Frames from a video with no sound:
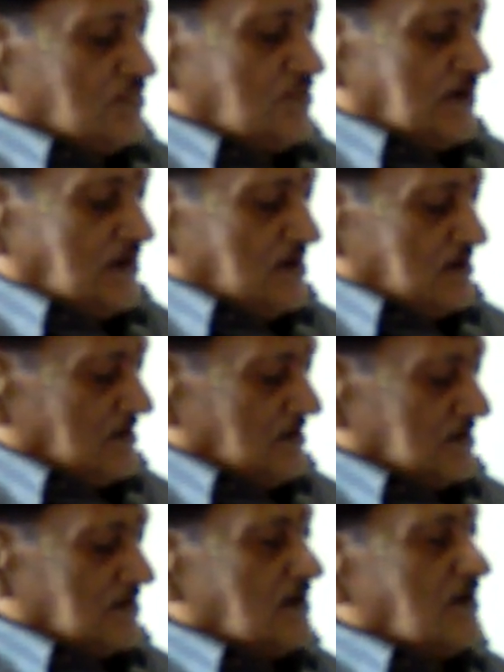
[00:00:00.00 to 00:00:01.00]
there are
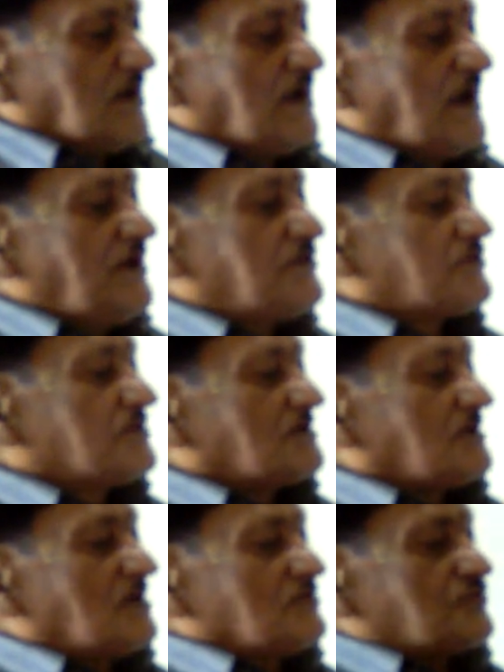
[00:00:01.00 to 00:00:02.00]
8
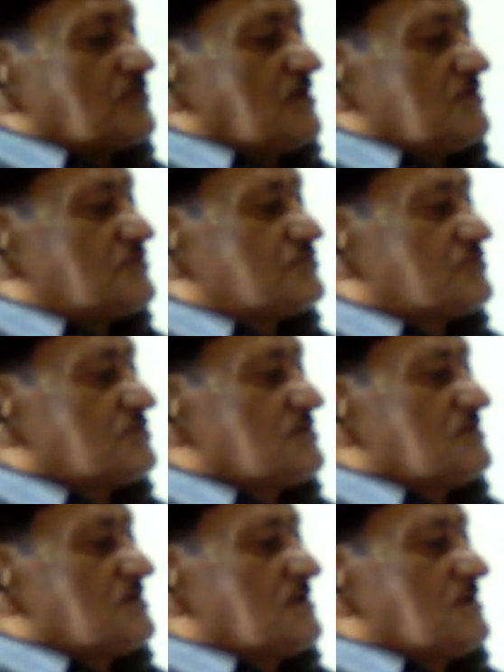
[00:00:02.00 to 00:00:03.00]
consonants.
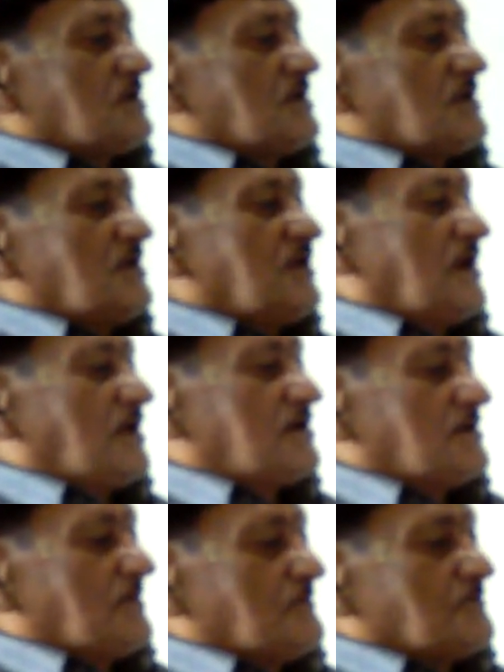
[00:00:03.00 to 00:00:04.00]
They
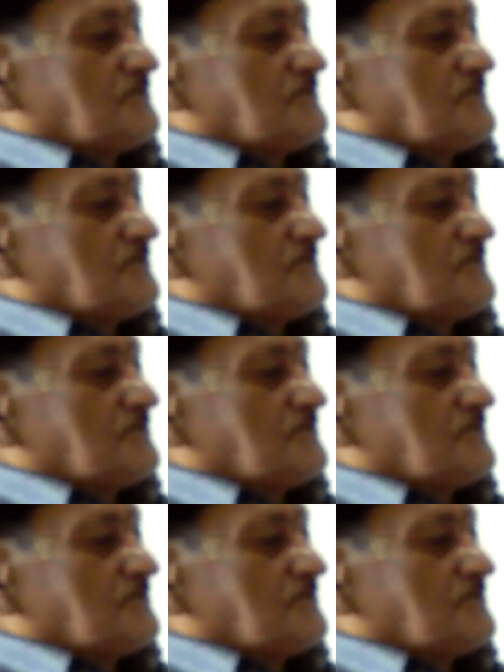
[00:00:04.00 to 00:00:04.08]
are